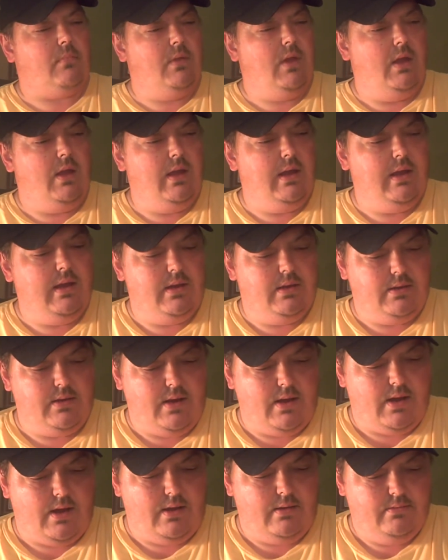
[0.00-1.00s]
And
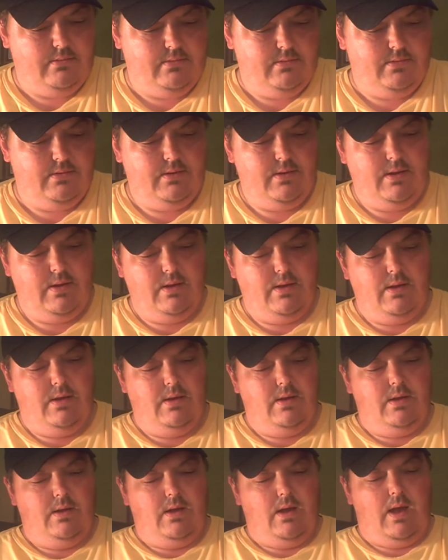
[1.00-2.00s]

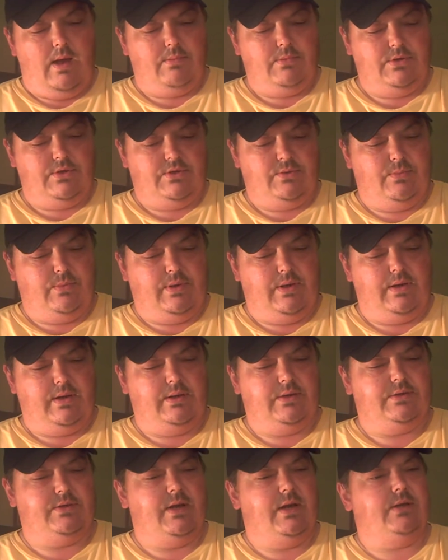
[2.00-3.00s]
I'm just in the
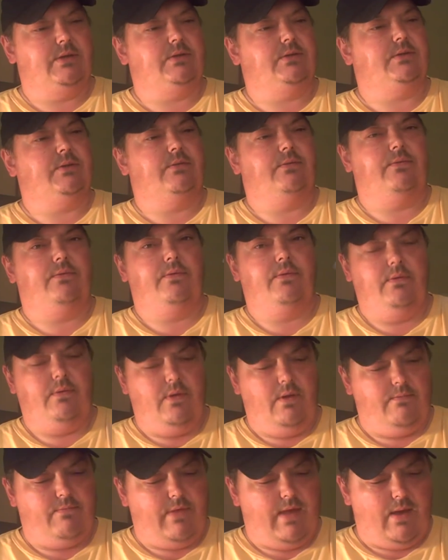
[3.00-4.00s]
beginning stages
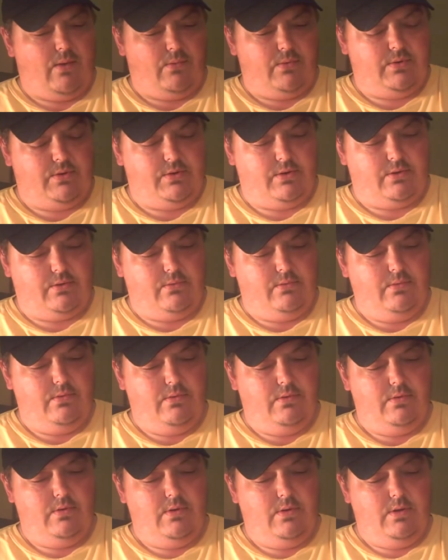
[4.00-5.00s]
of that one too.
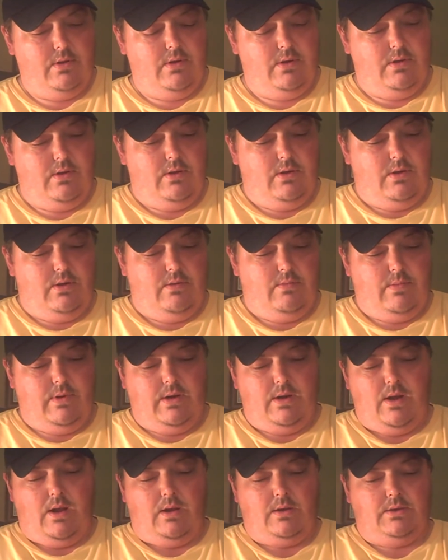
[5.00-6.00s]

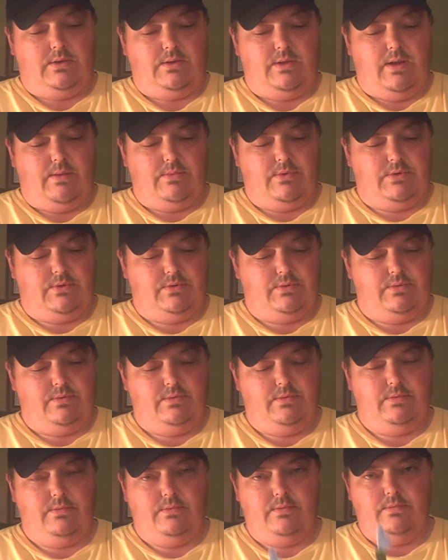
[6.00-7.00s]
And honestly, I'm just
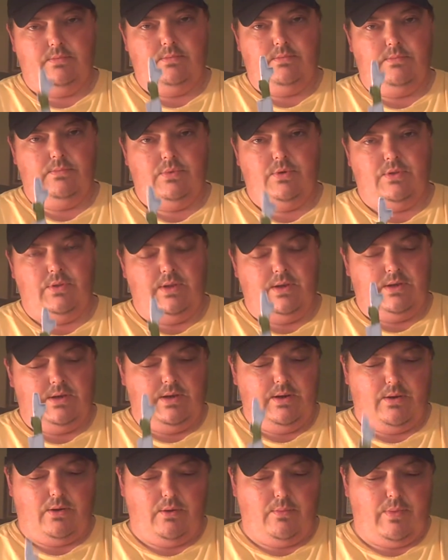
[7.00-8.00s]
putting the
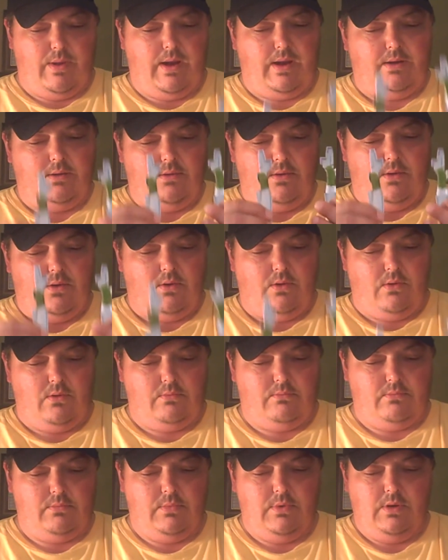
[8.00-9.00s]
interior paint in the
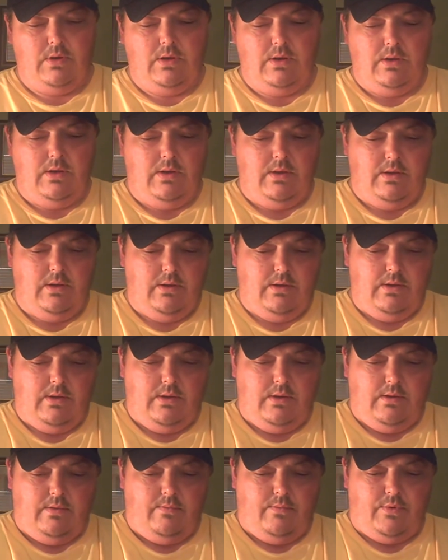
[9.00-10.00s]
hole,
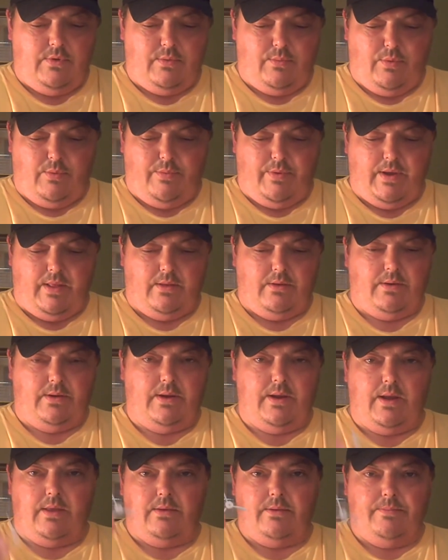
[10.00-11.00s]
put the propeller
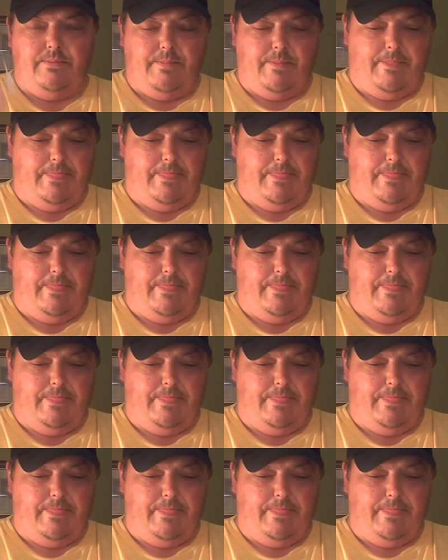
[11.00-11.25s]
together.